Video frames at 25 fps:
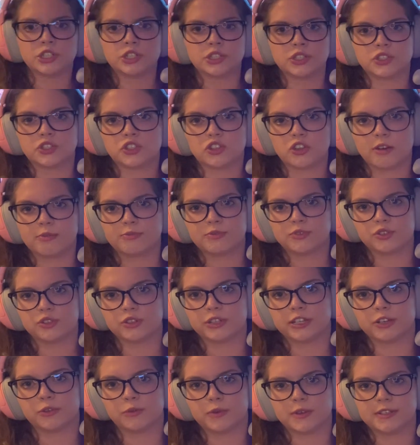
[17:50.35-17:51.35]
She stops
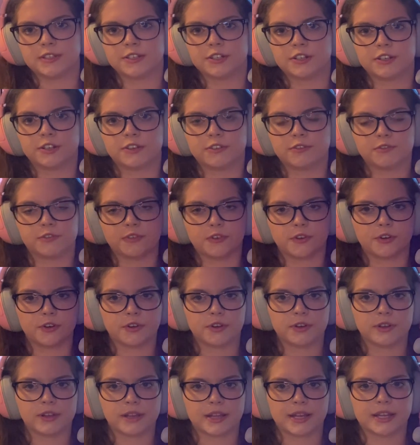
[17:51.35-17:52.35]
during winter
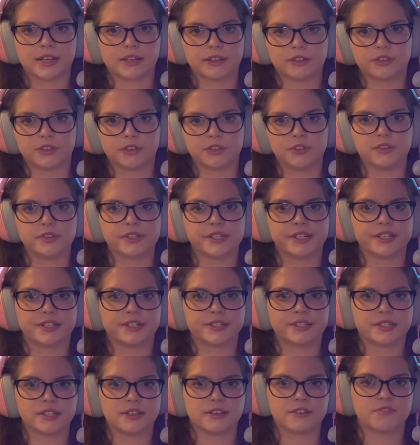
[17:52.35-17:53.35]
for like the New
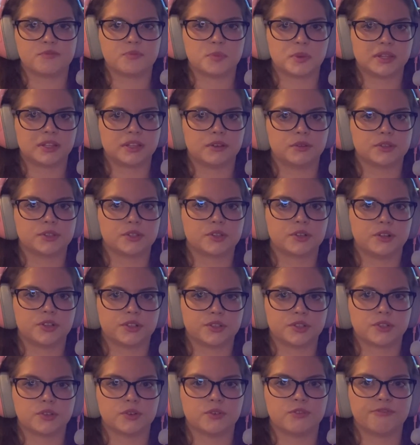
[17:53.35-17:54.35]
Year's Eve, but that was
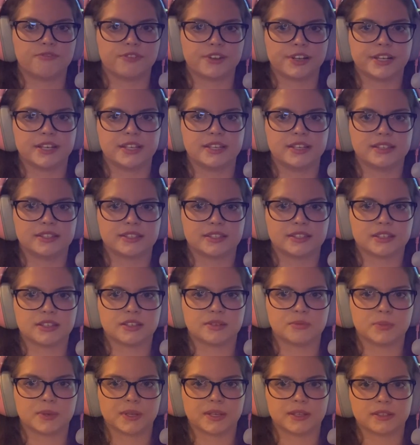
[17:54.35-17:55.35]
also very
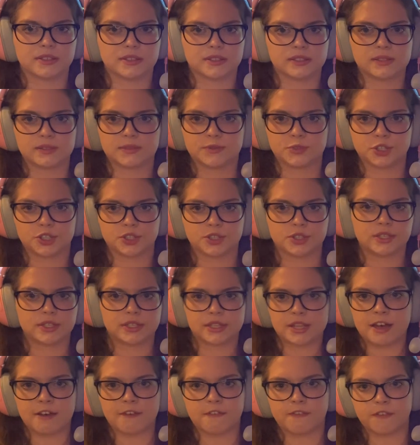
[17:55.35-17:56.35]
easy because
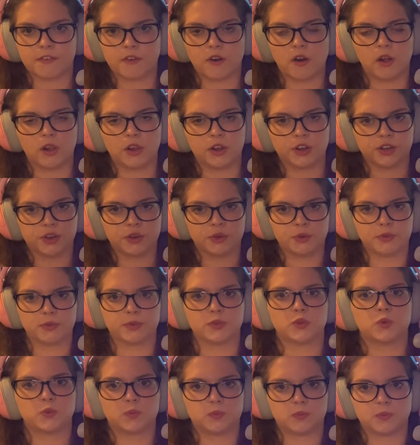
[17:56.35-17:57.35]
just have all her
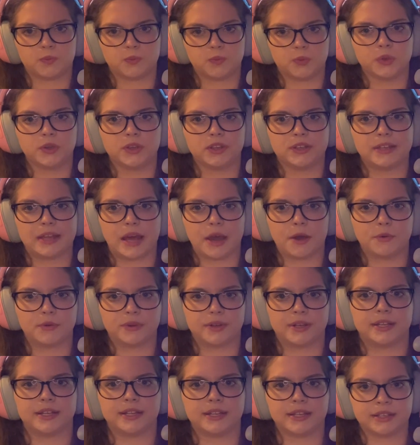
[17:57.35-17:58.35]
hoofs put it
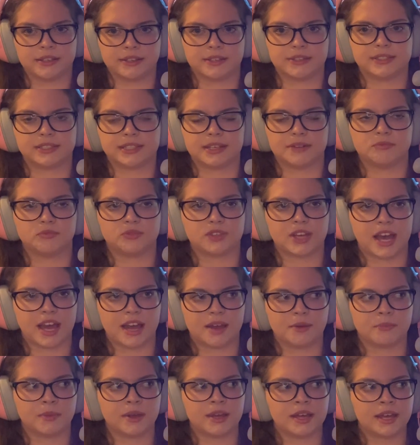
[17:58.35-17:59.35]
down in the same
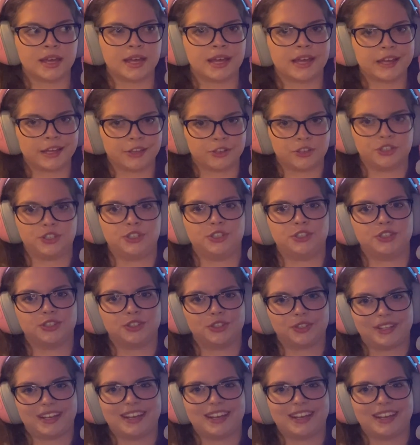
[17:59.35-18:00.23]
time and she just